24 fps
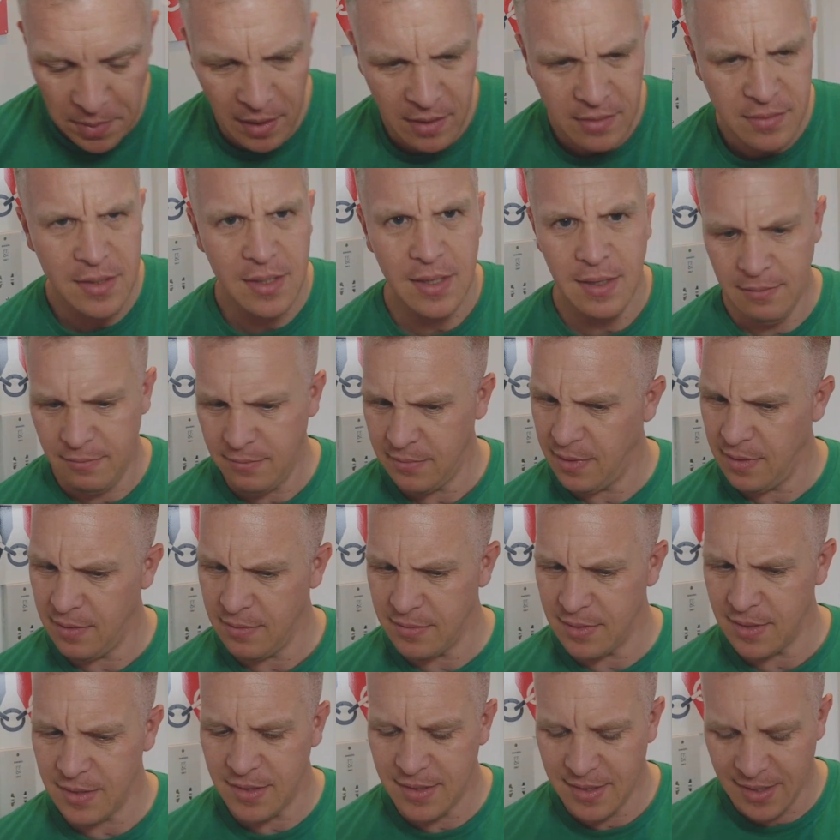I was thinking, what the
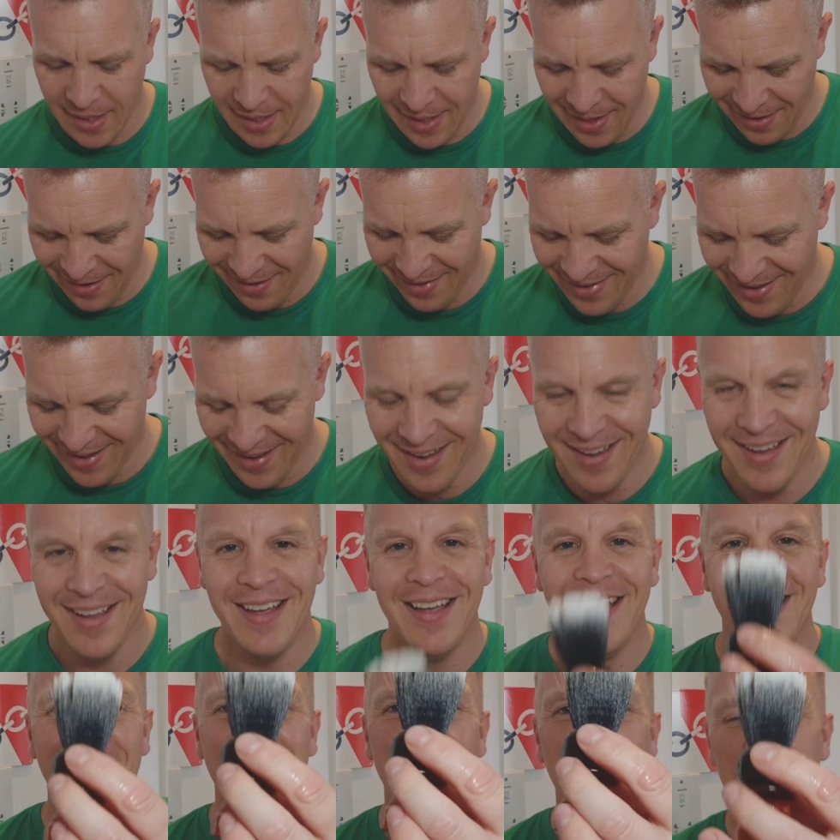hell's that sticking out there?
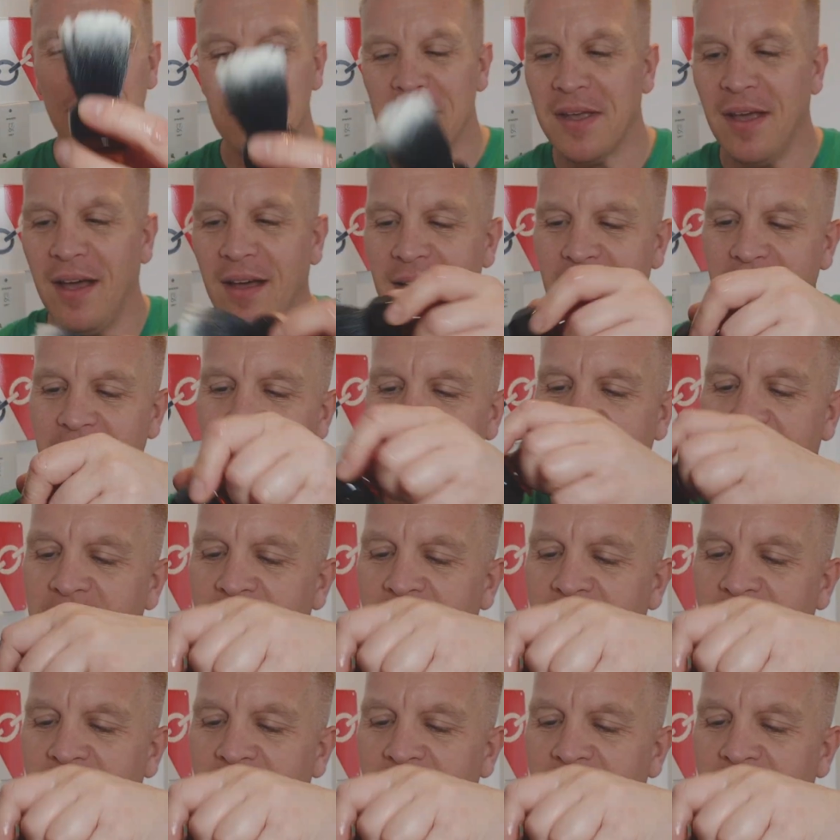Here we go.